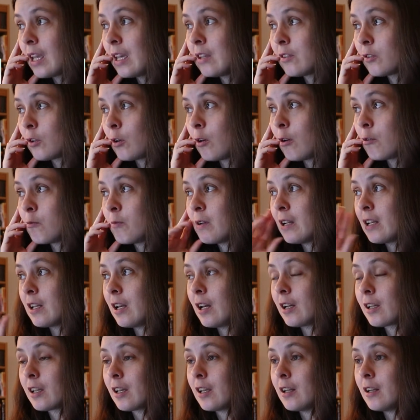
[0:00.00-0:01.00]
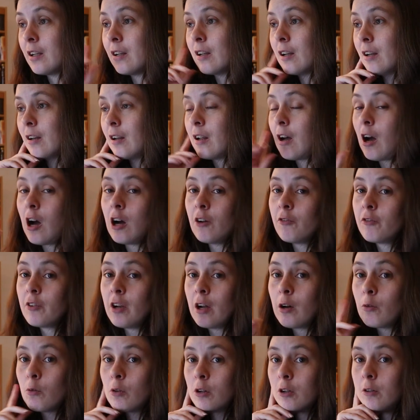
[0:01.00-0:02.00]
So I read like half an
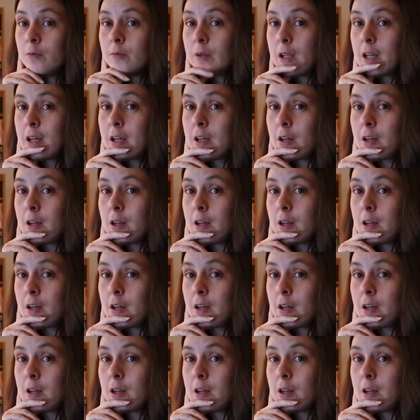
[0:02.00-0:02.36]
hour